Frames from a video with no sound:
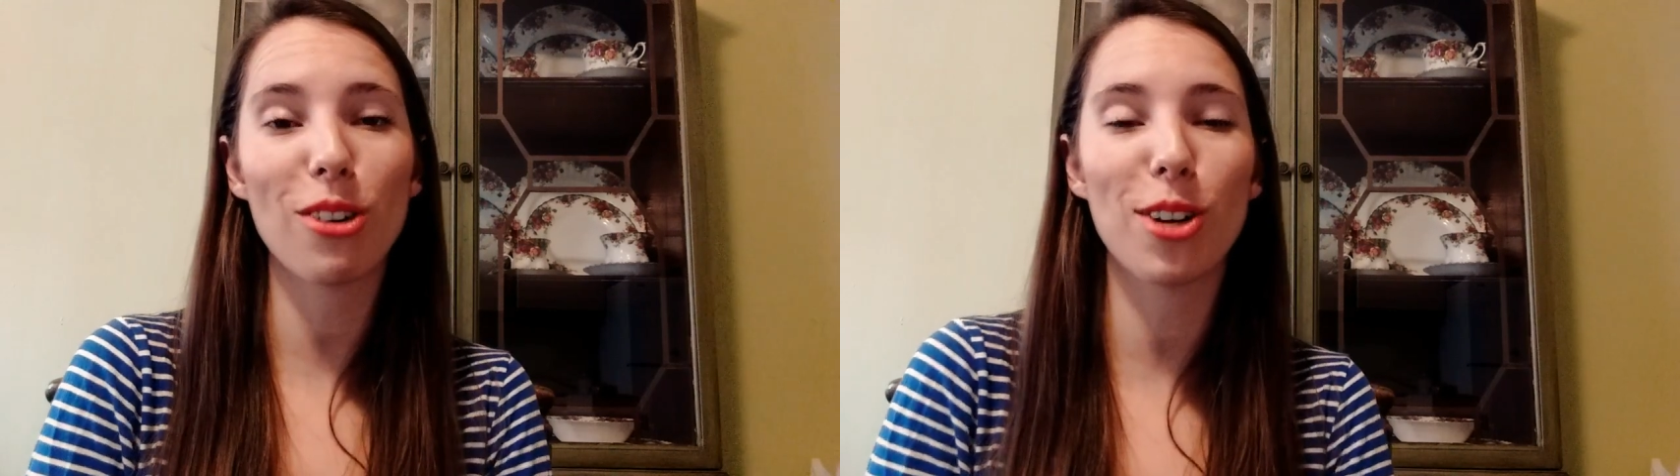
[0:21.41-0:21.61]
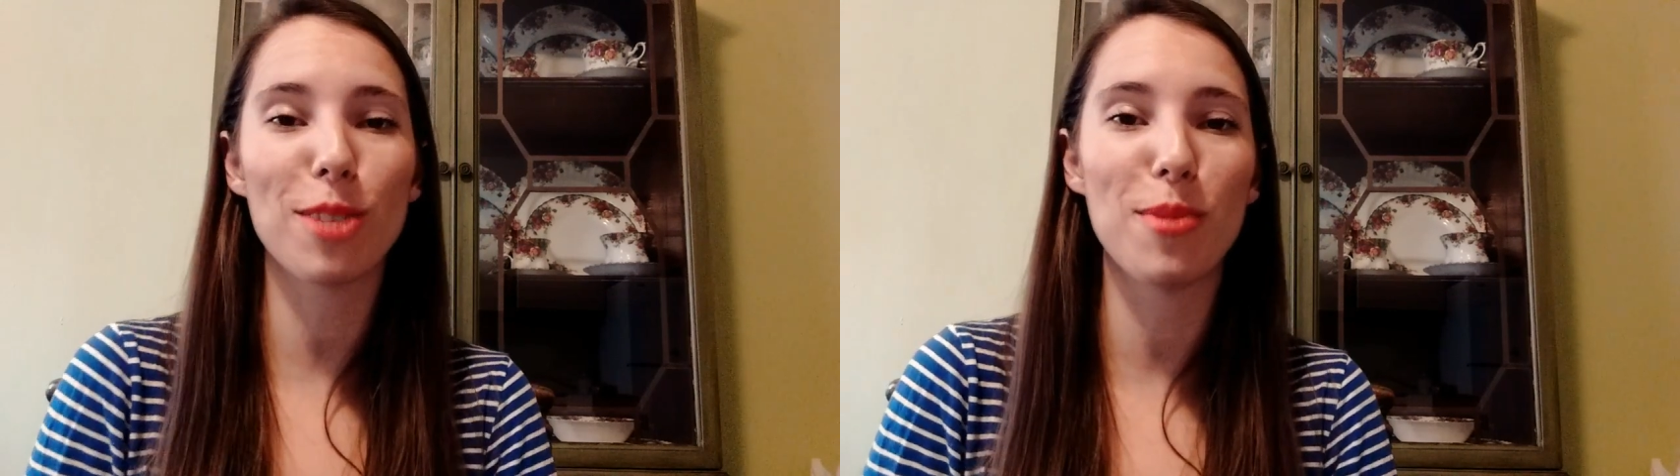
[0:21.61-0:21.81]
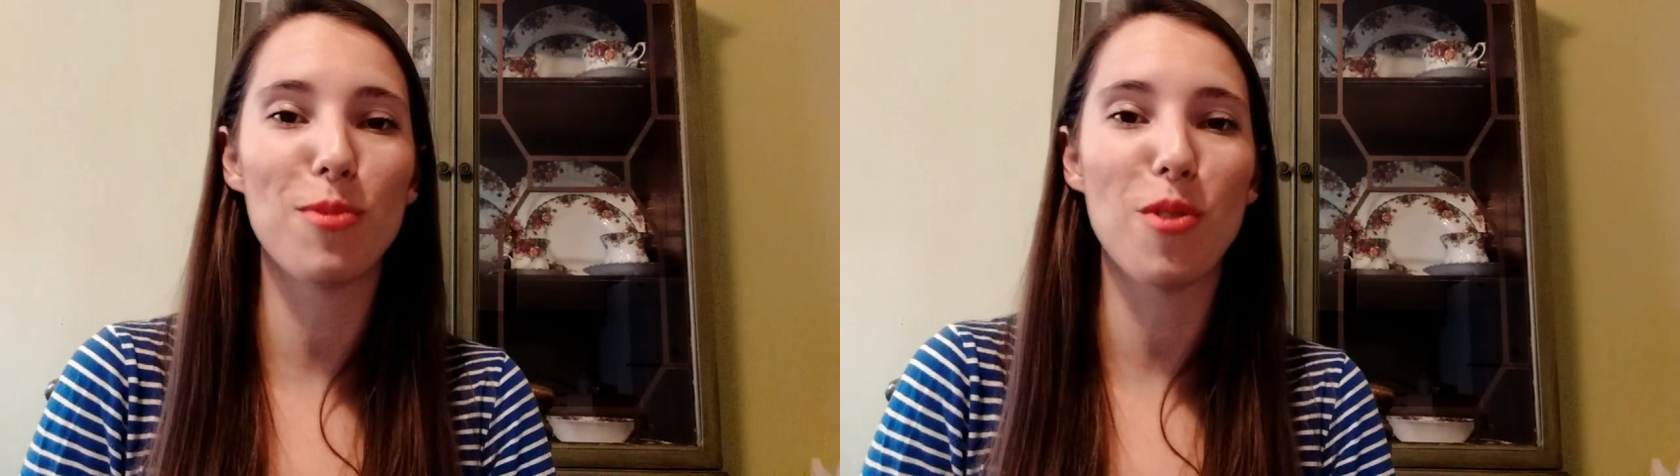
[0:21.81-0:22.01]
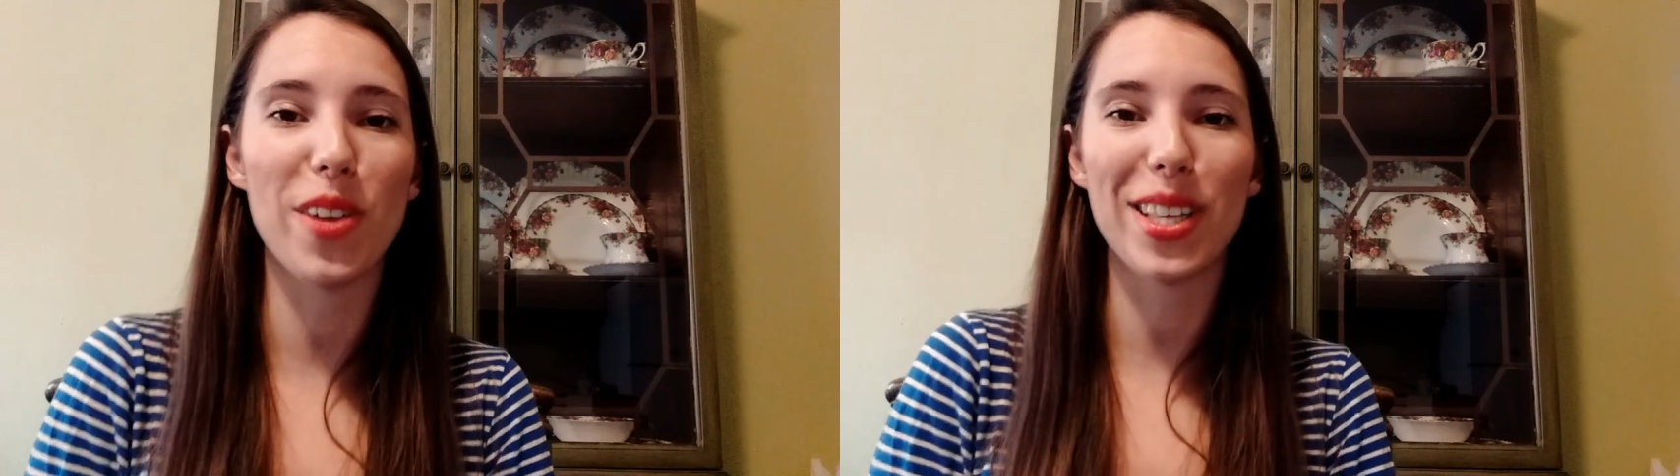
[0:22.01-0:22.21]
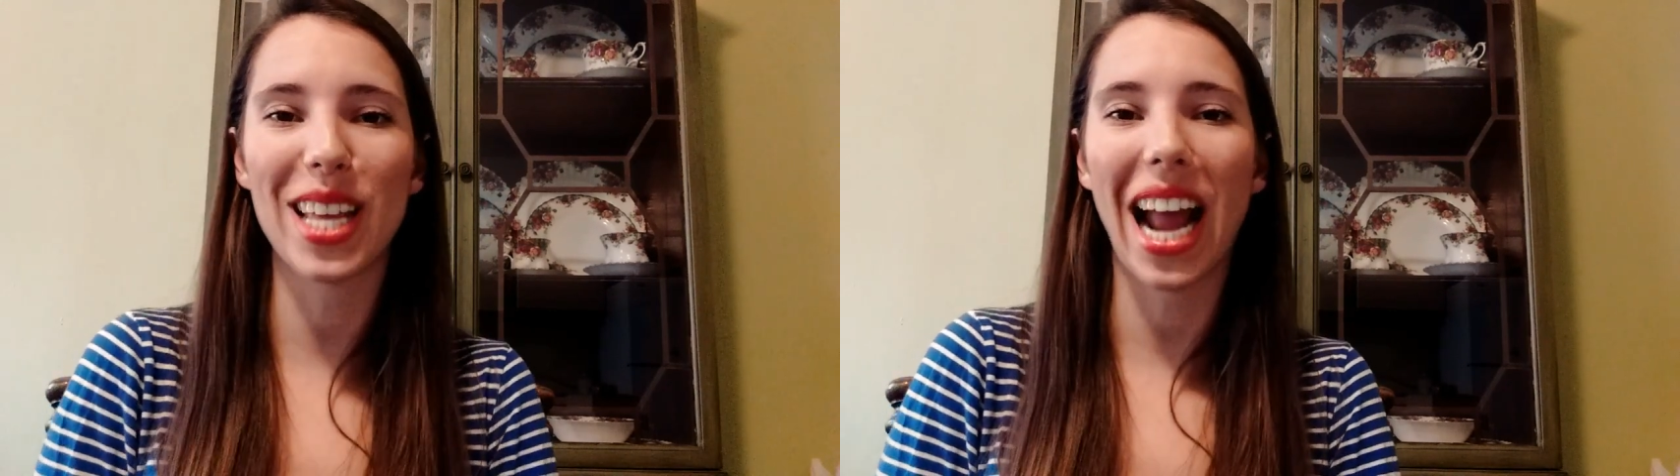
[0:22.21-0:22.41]
Christmas
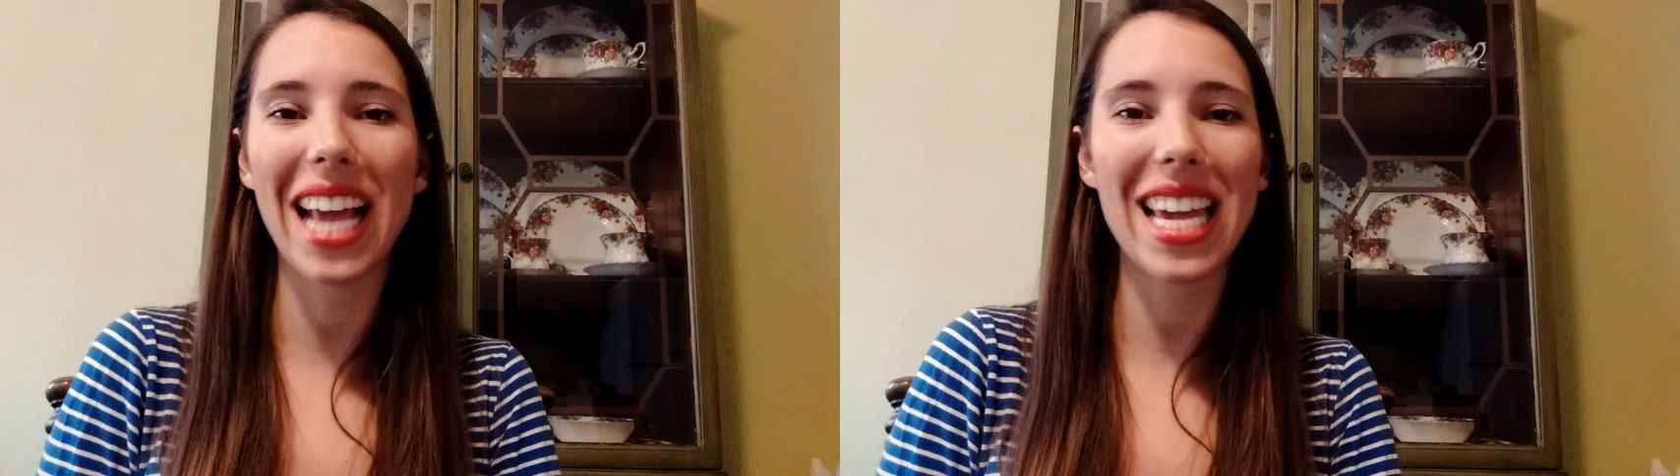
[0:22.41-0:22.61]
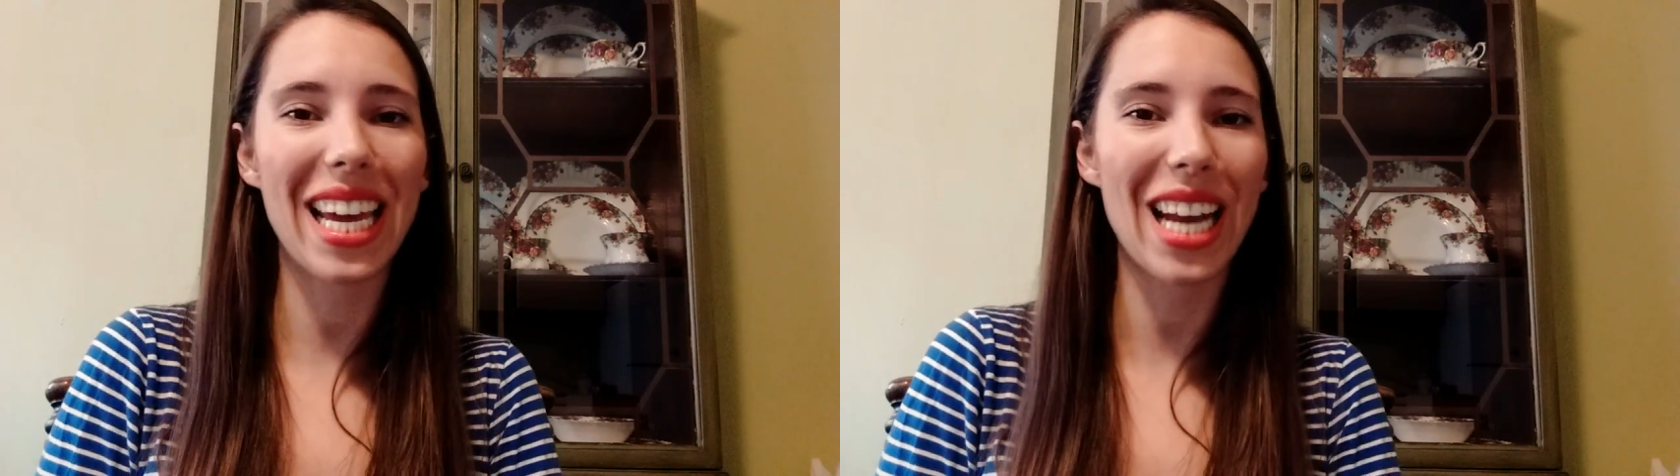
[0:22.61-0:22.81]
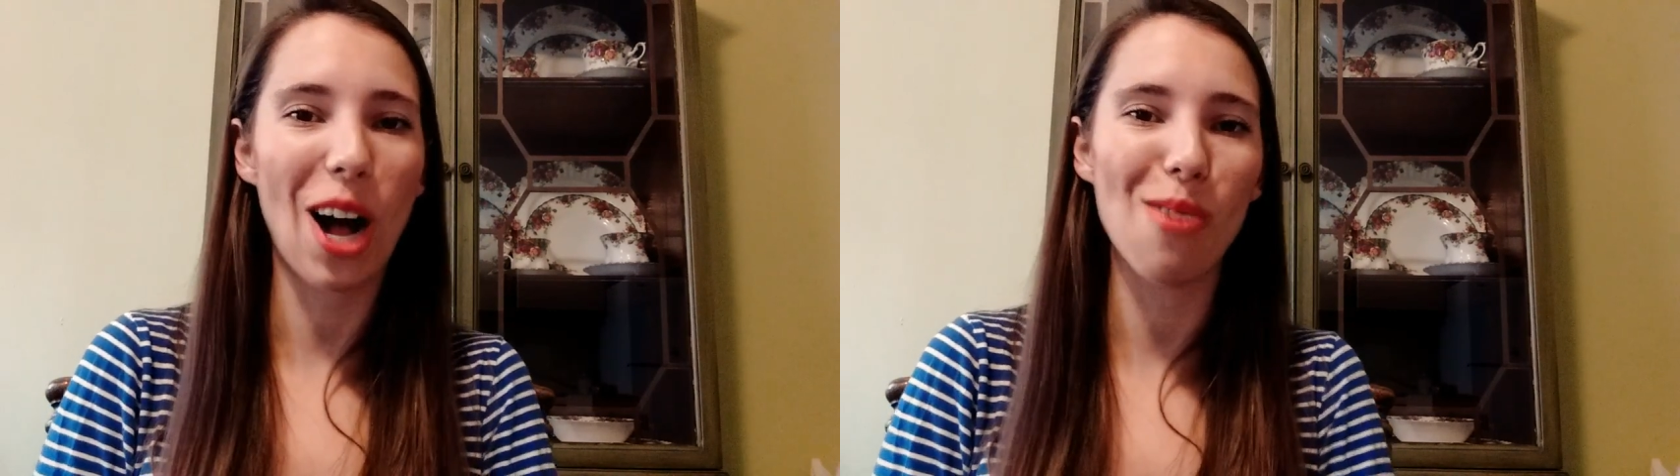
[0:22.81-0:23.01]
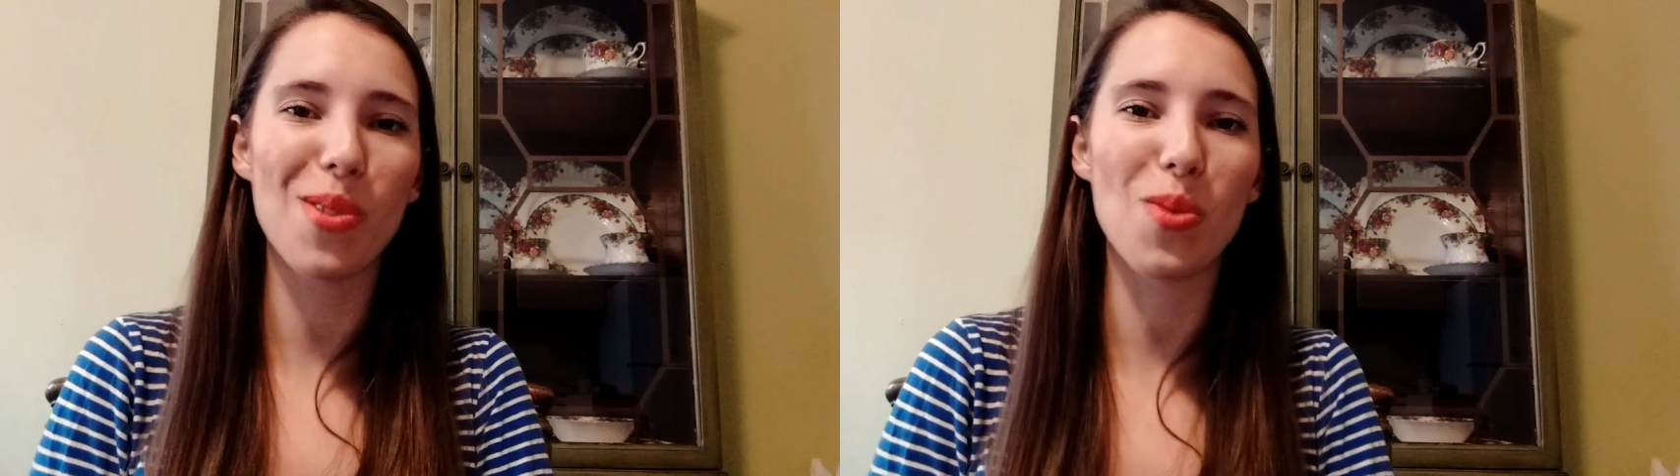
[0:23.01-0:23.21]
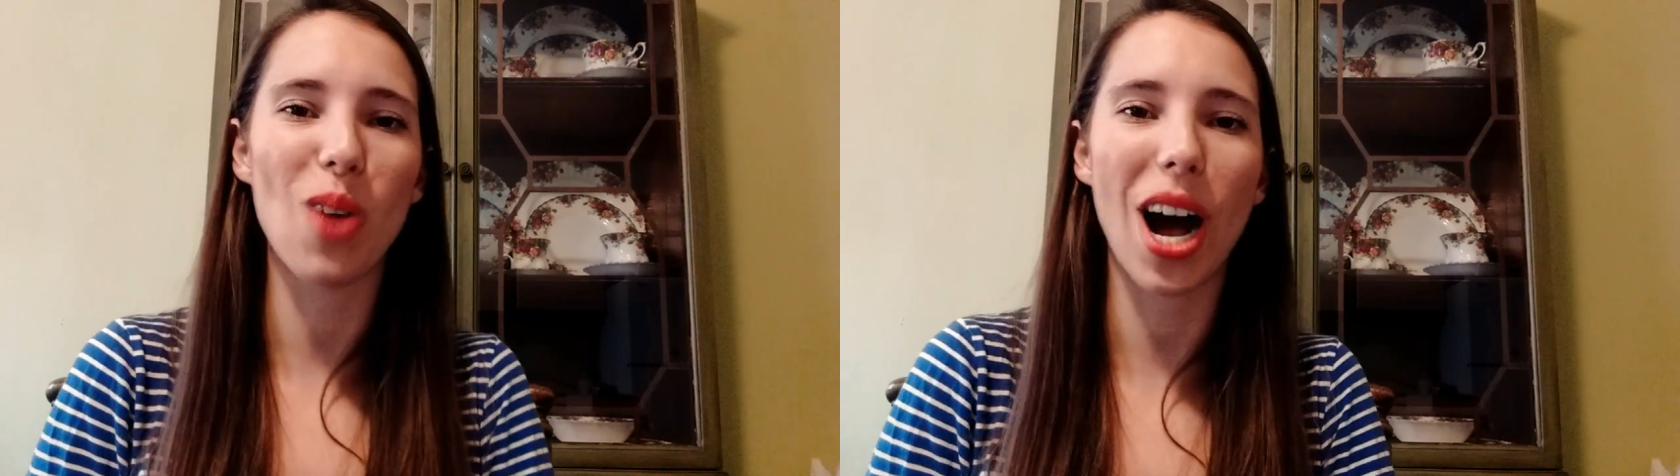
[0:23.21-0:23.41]
movies that I can't help
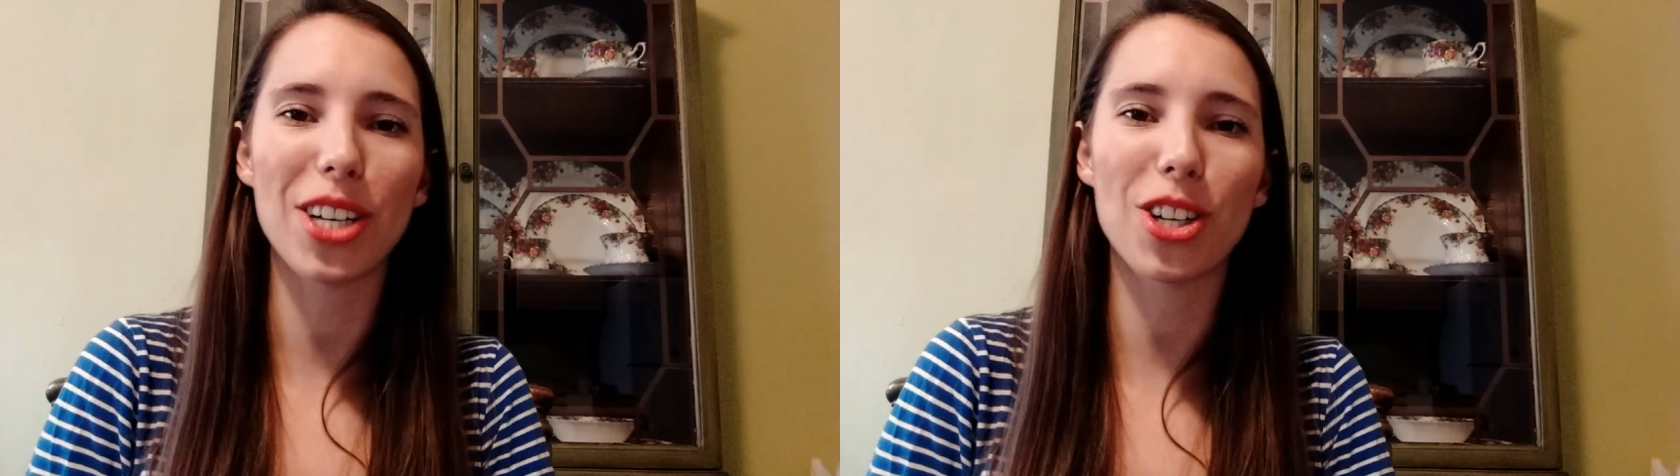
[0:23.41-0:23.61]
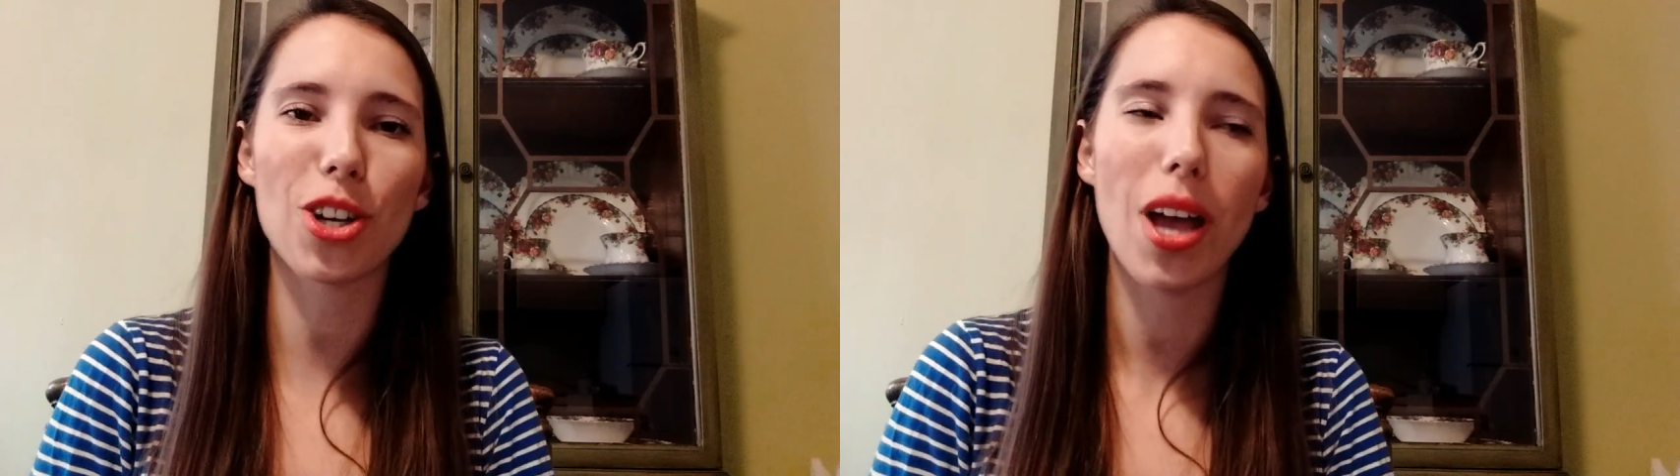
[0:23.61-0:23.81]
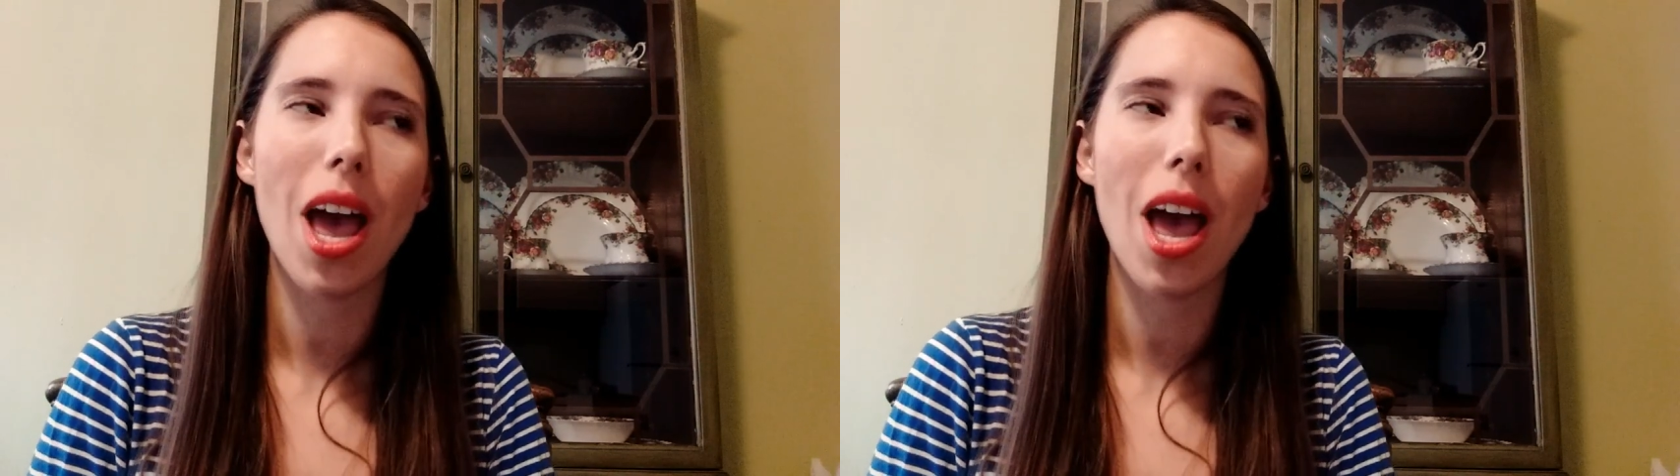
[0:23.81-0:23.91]
but watch